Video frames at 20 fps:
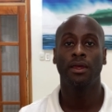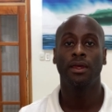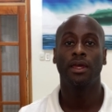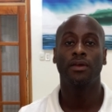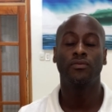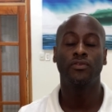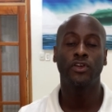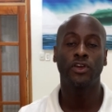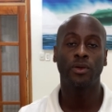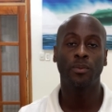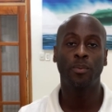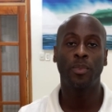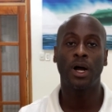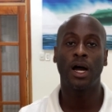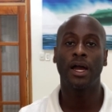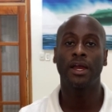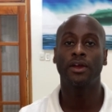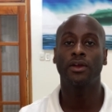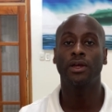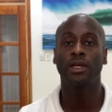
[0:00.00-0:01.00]
If you're a
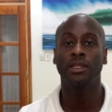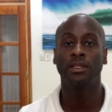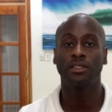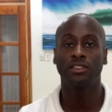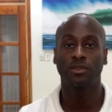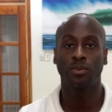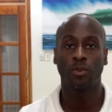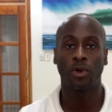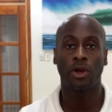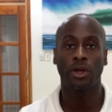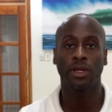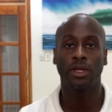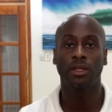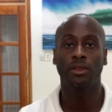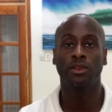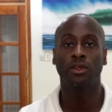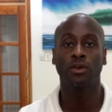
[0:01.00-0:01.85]
buyer in this market,